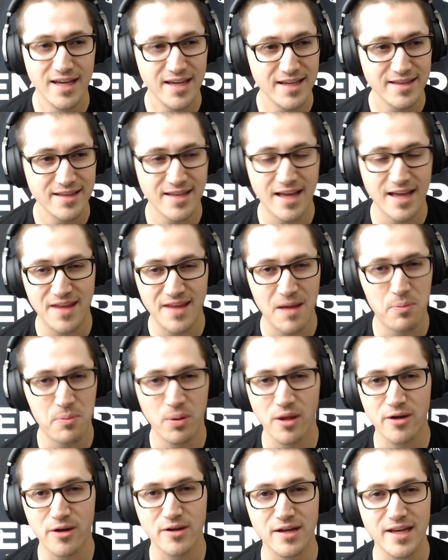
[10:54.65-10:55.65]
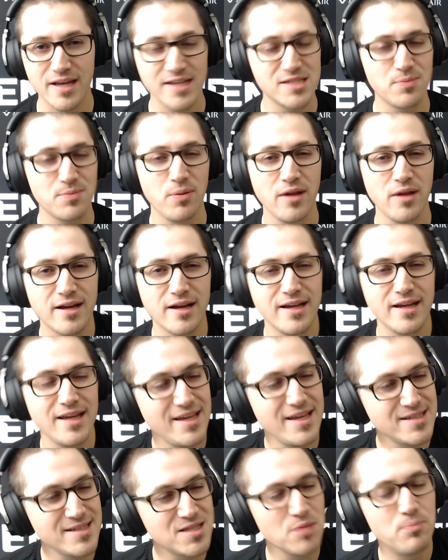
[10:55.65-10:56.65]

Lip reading: that player, his